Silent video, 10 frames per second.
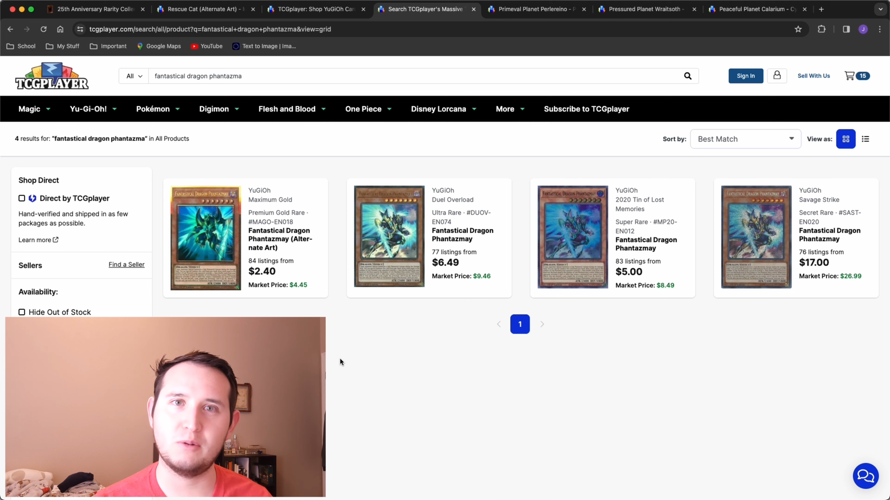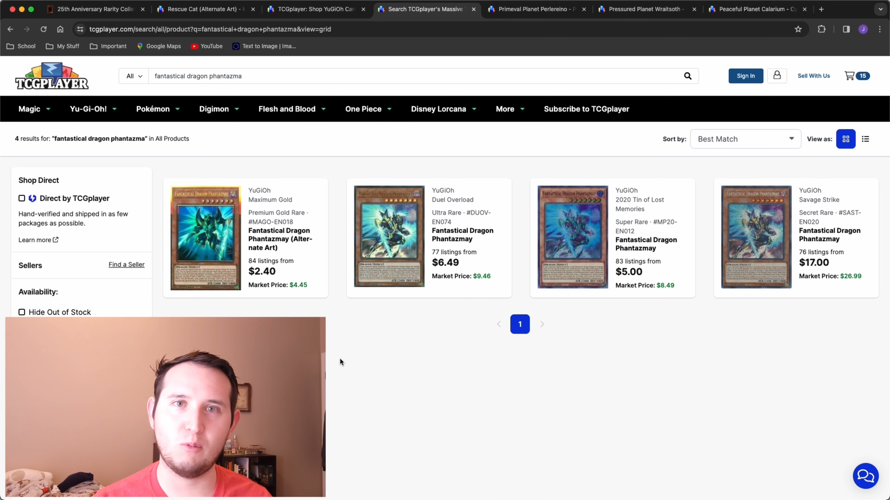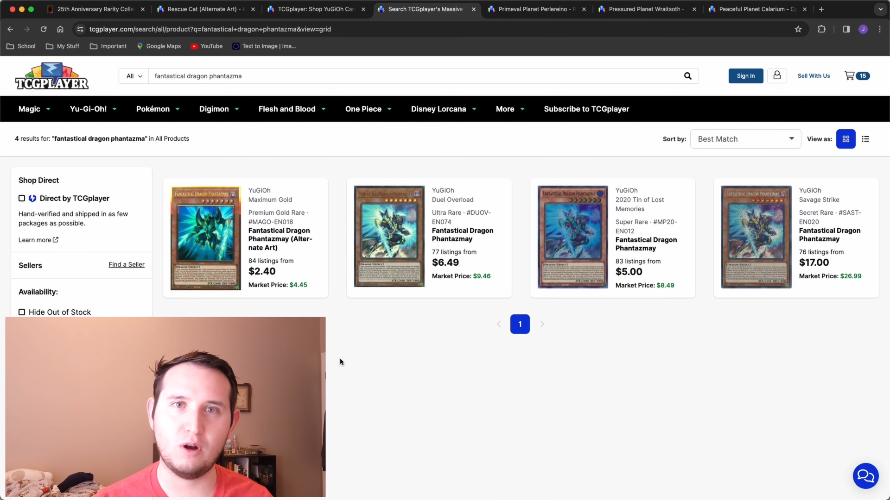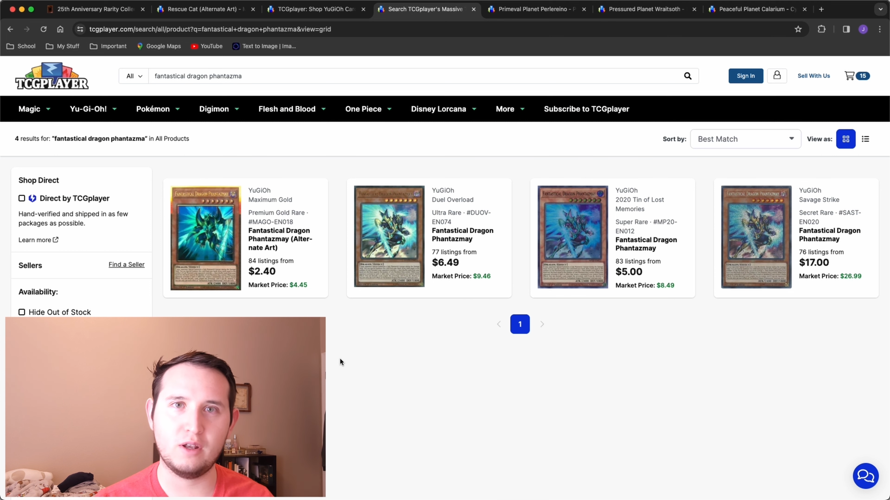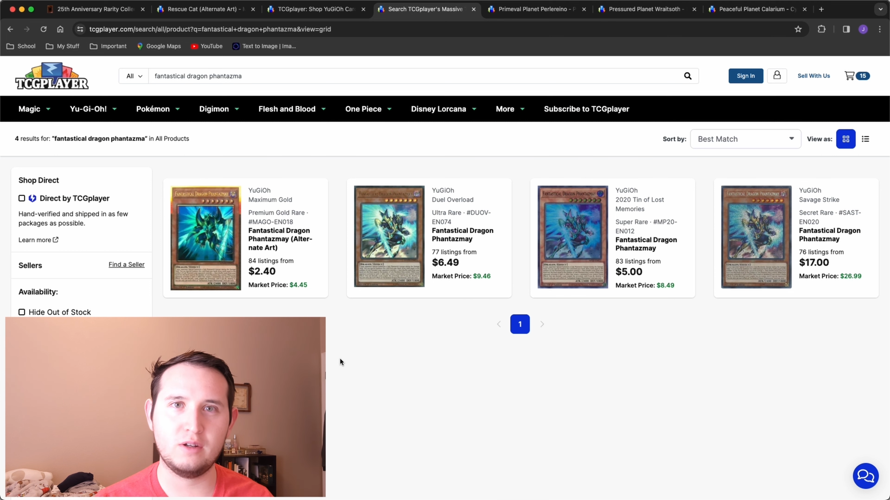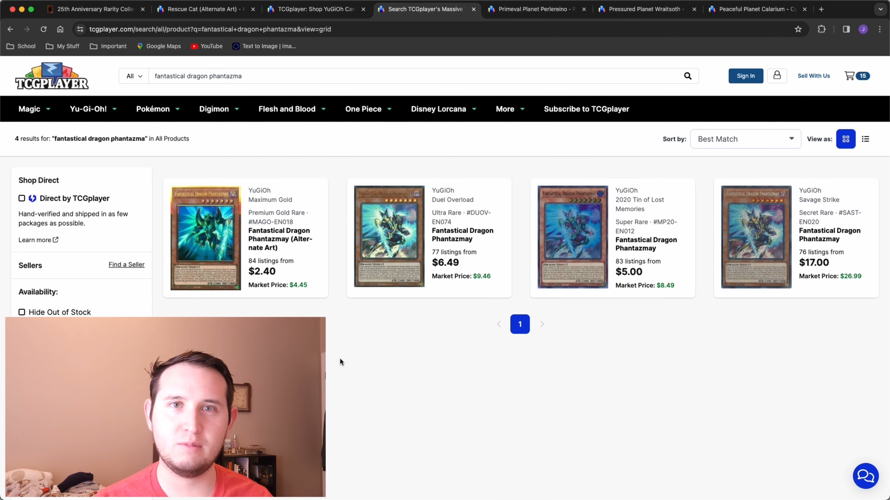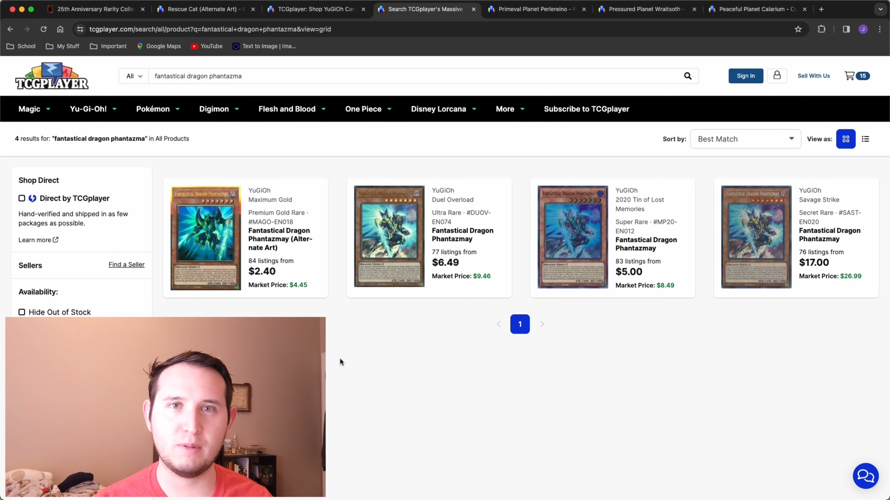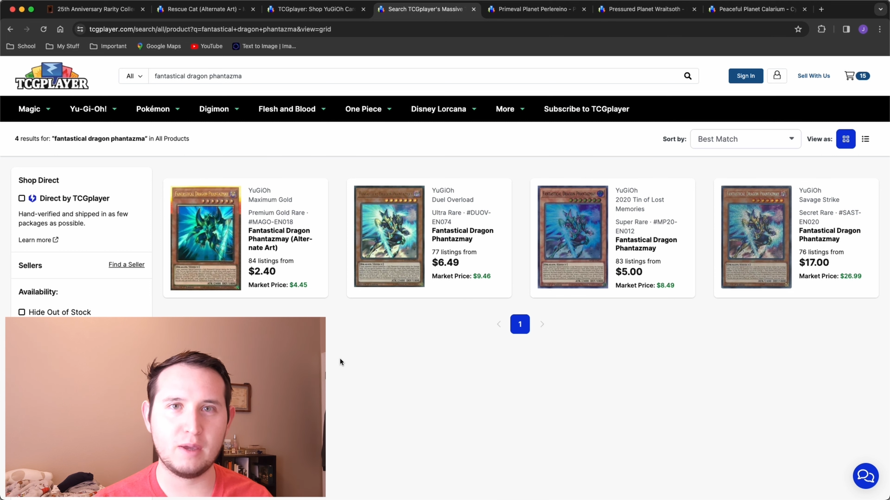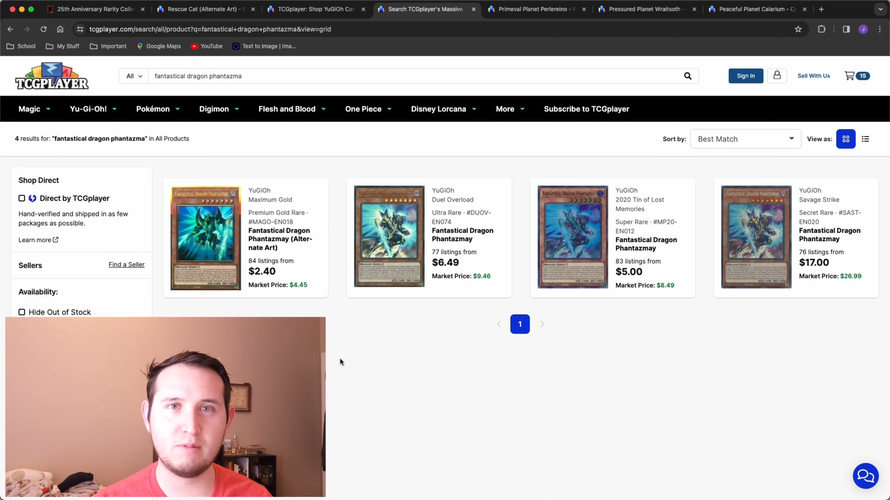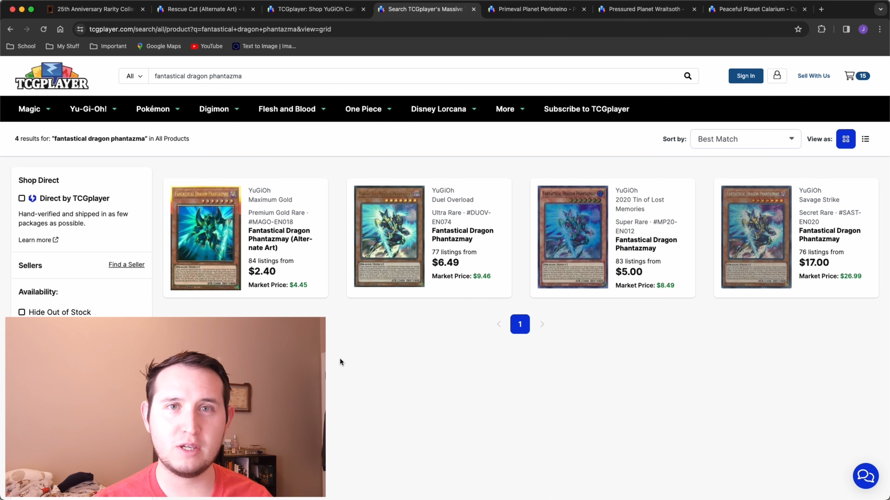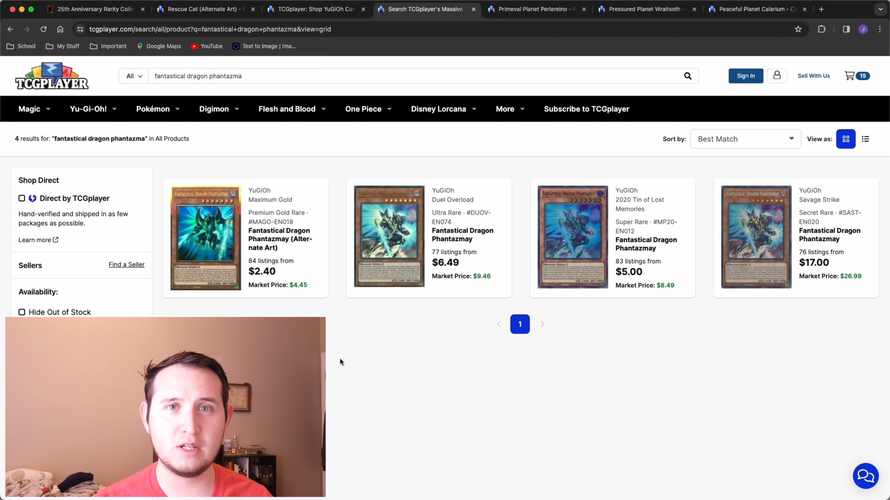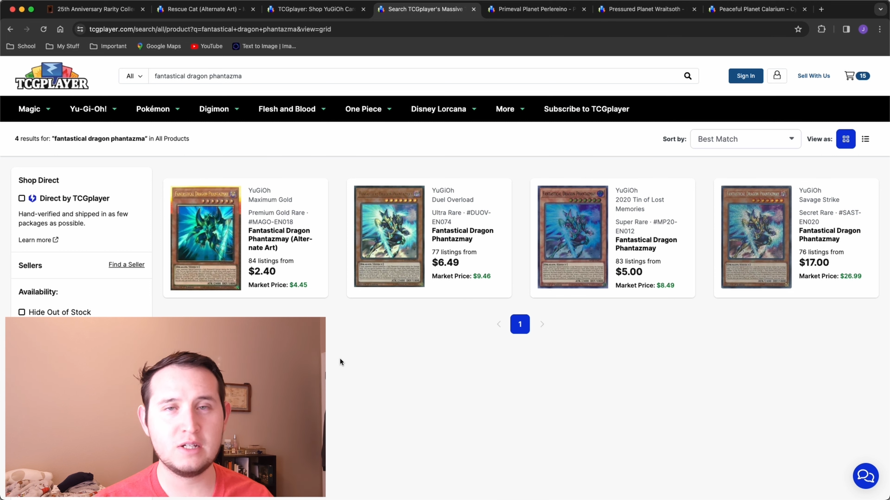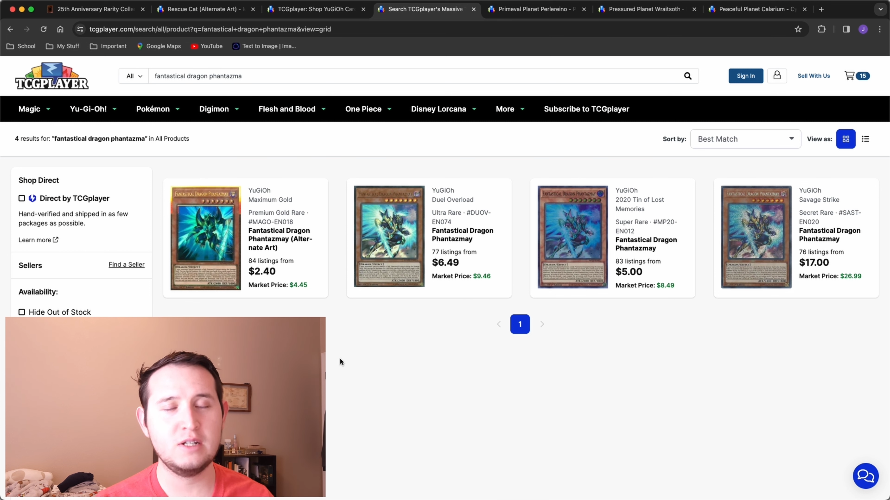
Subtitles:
a 1 maybe.